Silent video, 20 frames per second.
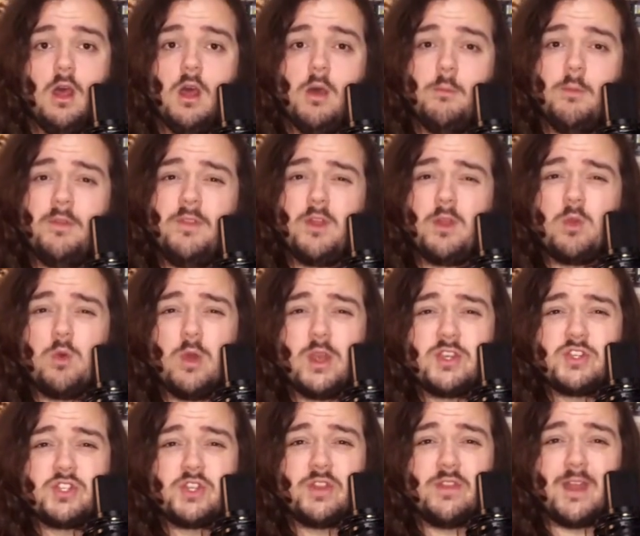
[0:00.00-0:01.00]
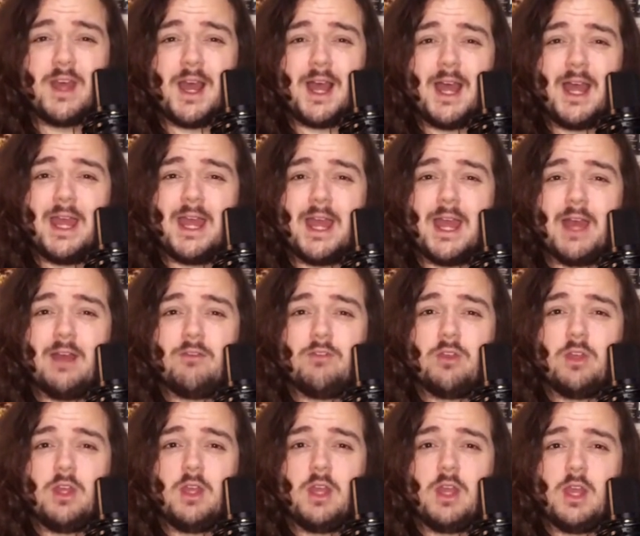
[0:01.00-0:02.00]
But the question that I have
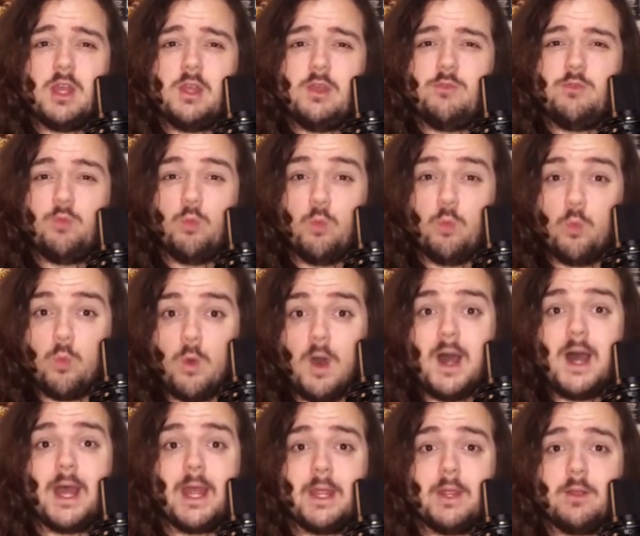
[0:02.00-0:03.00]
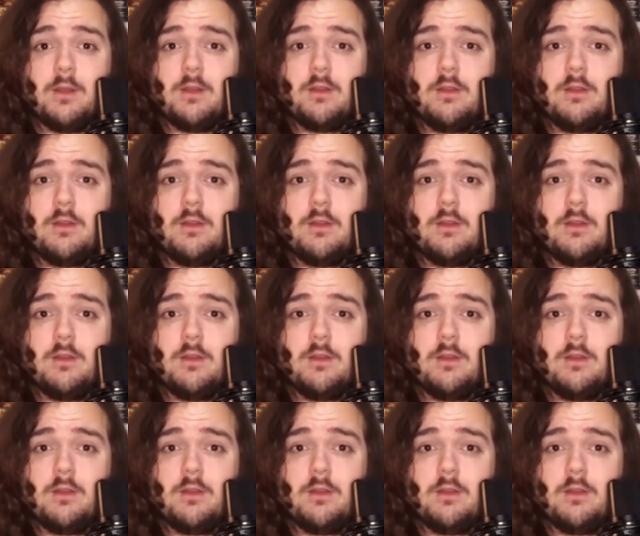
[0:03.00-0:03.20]
is why?